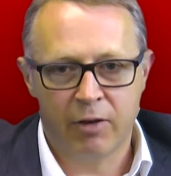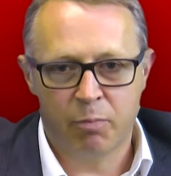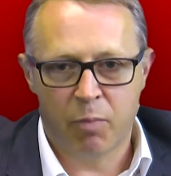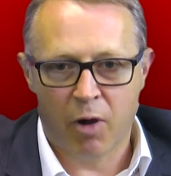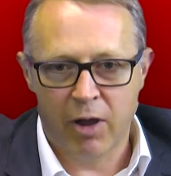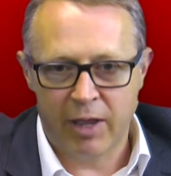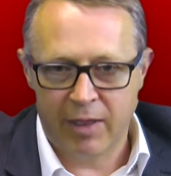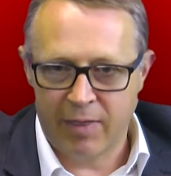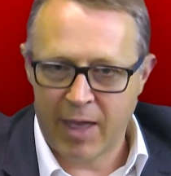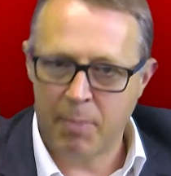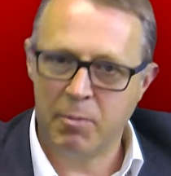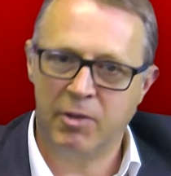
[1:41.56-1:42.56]
by in
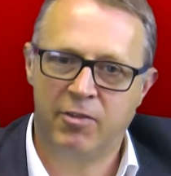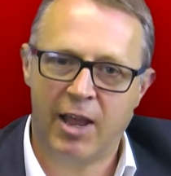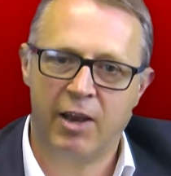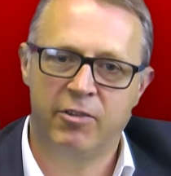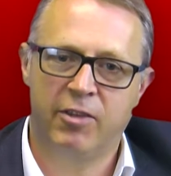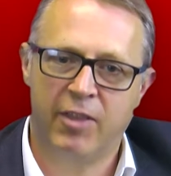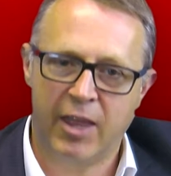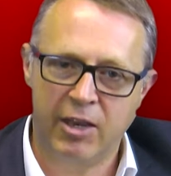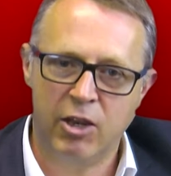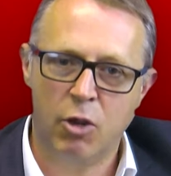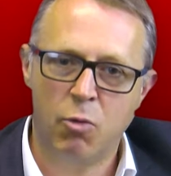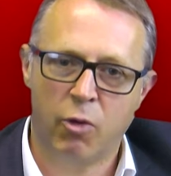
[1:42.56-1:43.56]
that mentality, they
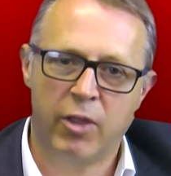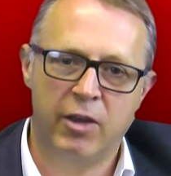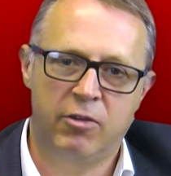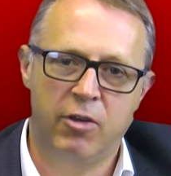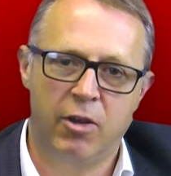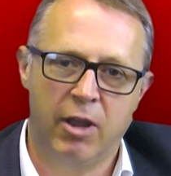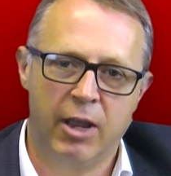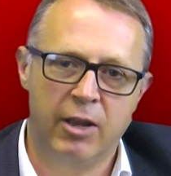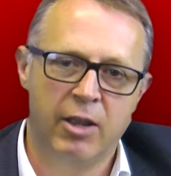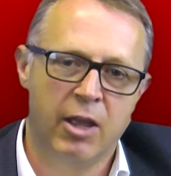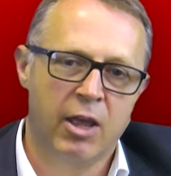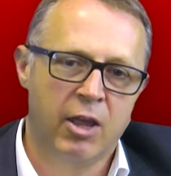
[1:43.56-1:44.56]
knew what they were doing